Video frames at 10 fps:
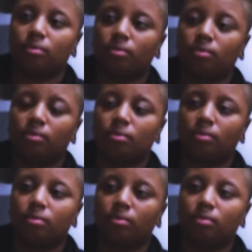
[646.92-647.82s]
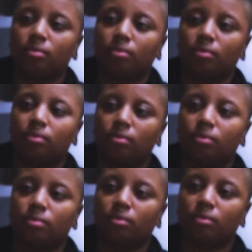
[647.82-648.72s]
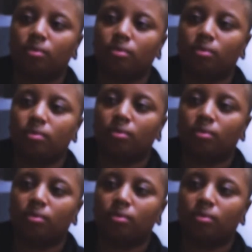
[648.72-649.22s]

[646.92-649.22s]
No words are spoken by the person on screen.